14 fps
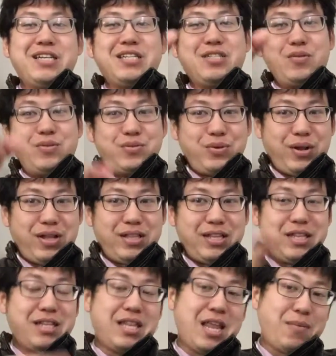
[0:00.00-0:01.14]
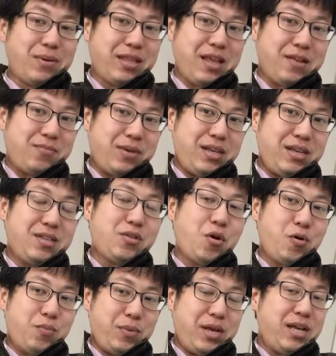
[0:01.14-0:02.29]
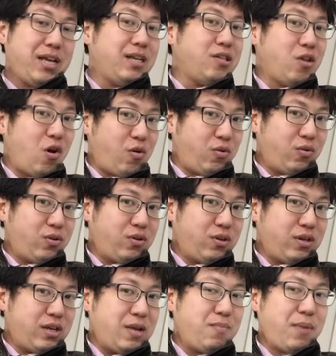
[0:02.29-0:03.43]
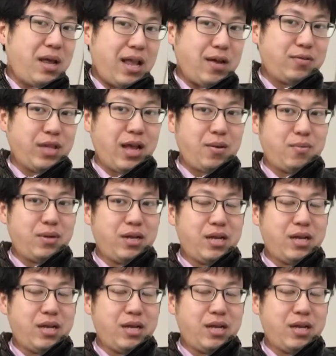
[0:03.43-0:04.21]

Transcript: Switzerland never told me no in my lifetime.